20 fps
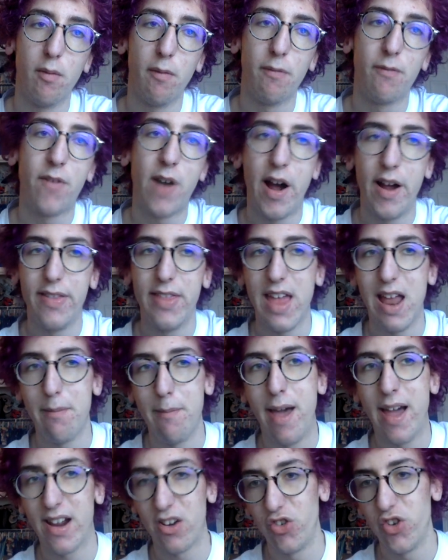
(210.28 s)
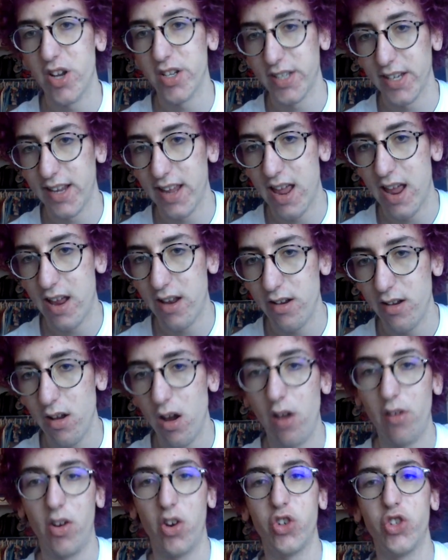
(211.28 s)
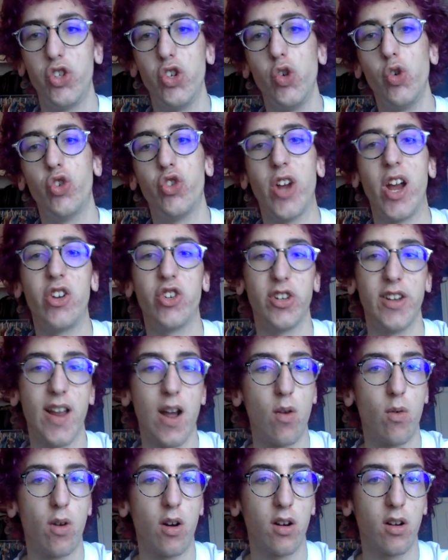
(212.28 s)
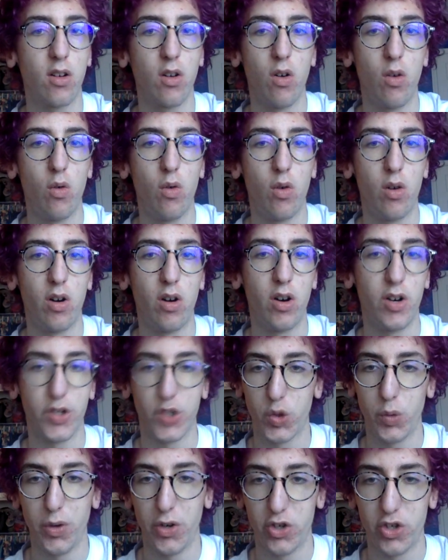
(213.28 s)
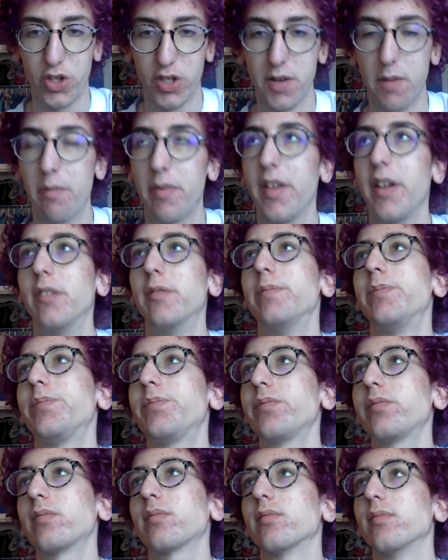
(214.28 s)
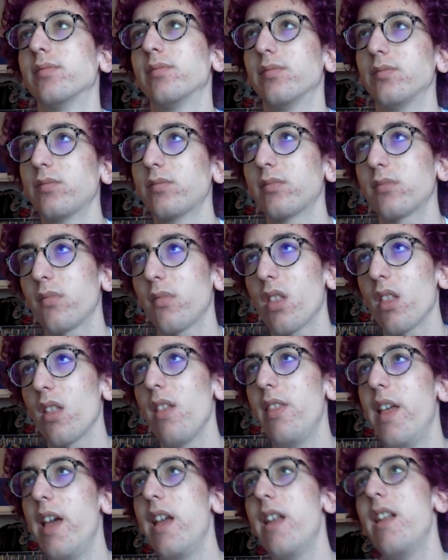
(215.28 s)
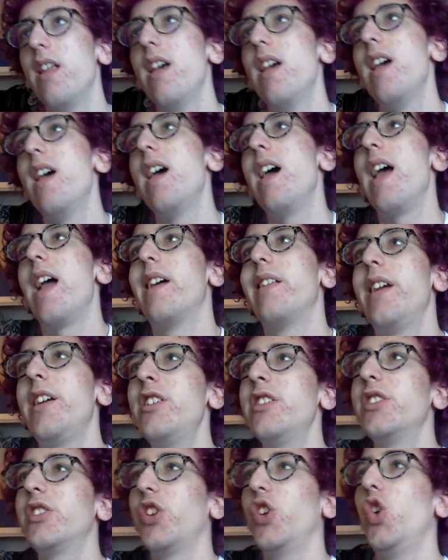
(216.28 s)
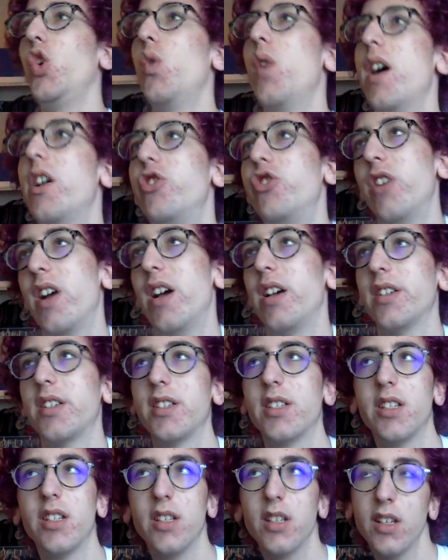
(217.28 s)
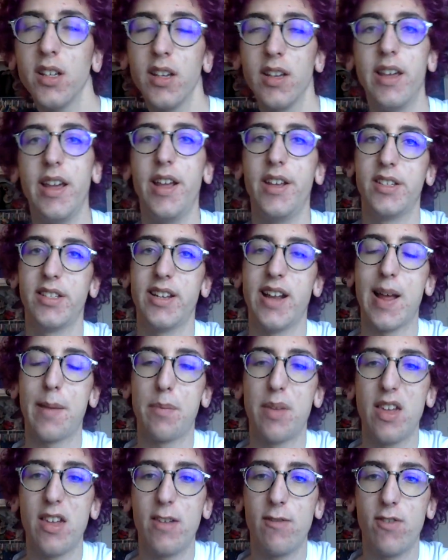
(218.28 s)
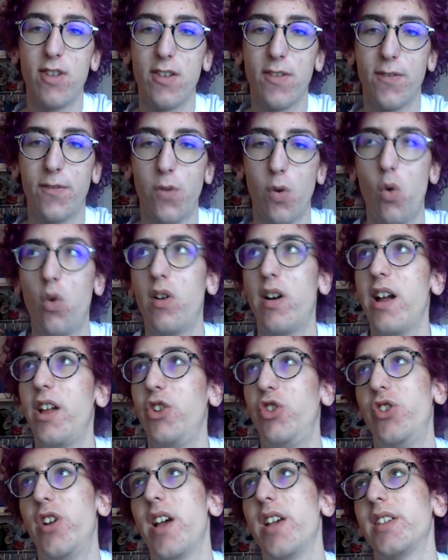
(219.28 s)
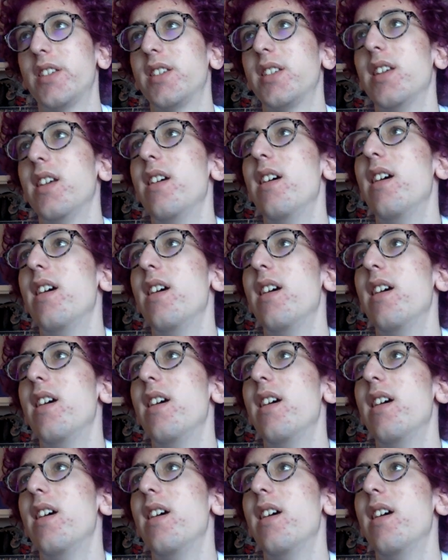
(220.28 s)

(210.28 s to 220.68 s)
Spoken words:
find that MAC address again unless you change a network or switch something. Then a layer 2 address is an IPv4 address.